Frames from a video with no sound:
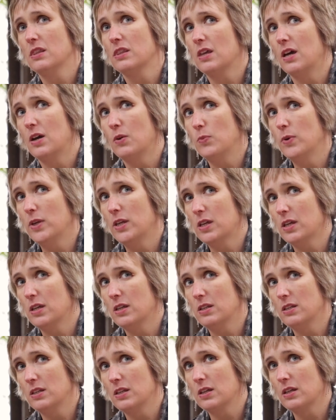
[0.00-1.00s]
that we
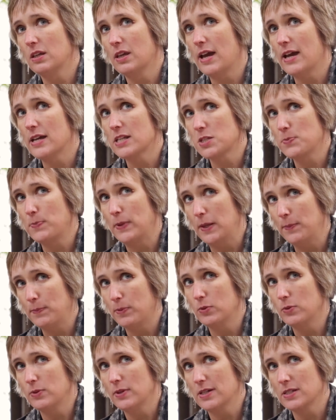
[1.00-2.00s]
can catch
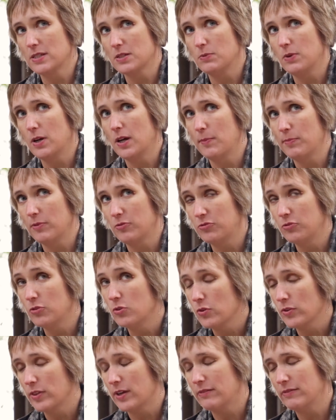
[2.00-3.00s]
people, as it were,
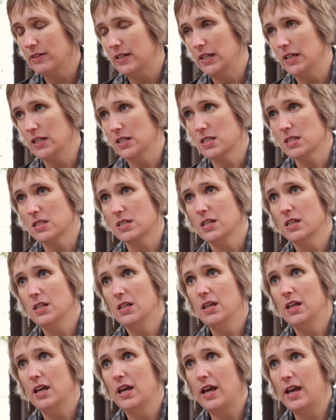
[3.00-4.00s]
before they're released
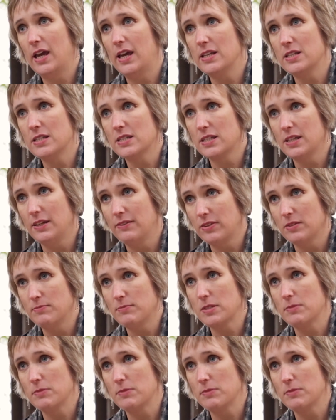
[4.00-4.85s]
and give them